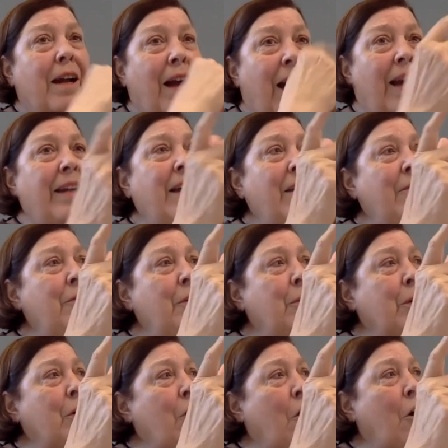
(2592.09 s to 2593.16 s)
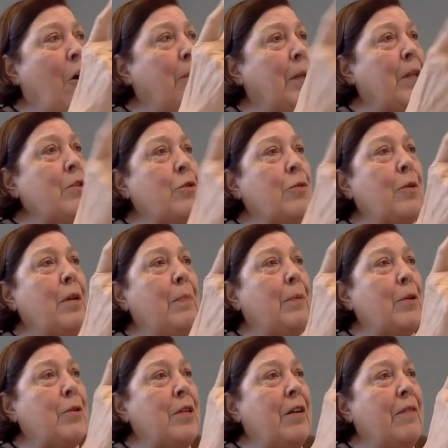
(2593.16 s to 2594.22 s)
I give you a car plus 20%
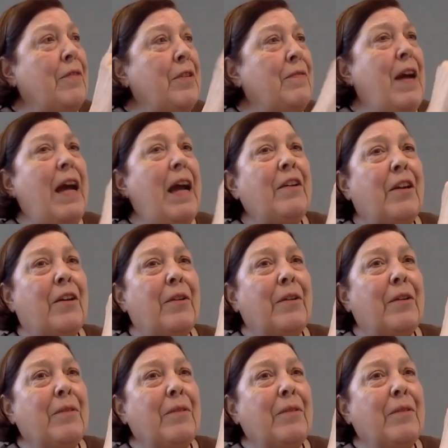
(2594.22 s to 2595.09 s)
of its value.